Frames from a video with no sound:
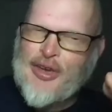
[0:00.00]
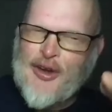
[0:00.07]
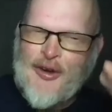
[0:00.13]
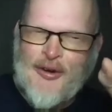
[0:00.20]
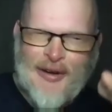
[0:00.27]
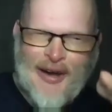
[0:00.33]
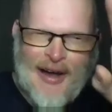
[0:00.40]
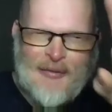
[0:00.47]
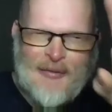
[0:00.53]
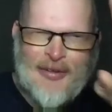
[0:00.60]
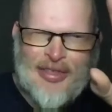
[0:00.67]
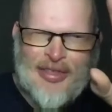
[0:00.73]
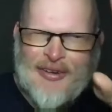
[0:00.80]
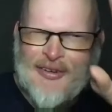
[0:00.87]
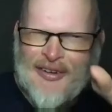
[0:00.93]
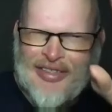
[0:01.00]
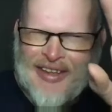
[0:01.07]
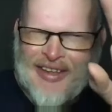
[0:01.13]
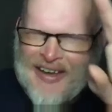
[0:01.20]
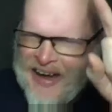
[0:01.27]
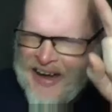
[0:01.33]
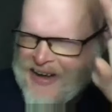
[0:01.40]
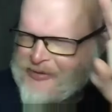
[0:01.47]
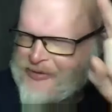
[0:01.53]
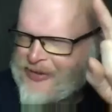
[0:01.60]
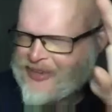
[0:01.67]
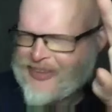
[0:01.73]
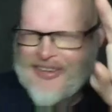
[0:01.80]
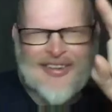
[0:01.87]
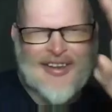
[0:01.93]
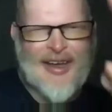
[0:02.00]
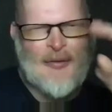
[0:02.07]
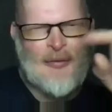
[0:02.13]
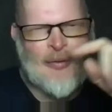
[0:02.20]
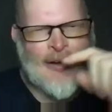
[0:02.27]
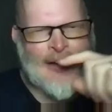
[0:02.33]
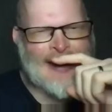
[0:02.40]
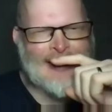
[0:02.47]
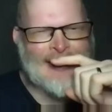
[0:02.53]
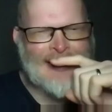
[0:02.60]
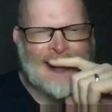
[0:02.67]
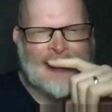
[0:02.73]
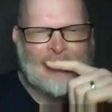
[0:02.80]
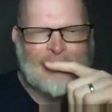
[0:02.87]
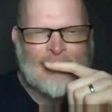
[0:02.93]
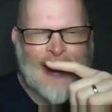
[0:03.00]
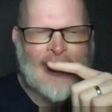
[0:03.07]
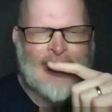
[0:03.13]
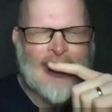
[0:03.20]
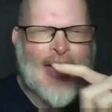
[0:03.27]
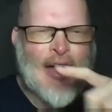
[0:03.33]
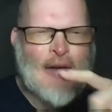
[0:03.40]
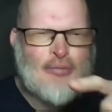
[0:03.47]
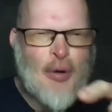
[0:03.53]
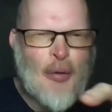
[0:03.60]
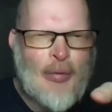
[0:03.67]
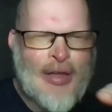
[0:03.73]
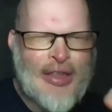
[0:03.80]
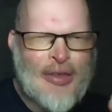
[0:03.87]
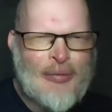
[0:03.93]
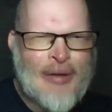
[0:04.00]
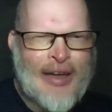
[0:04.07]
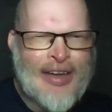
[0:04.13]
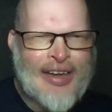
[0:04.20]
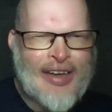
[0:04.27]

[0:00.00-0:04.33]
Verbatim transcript: you. I'm with you on that. I feel the same way. Yeah. I think I'd probably end up getting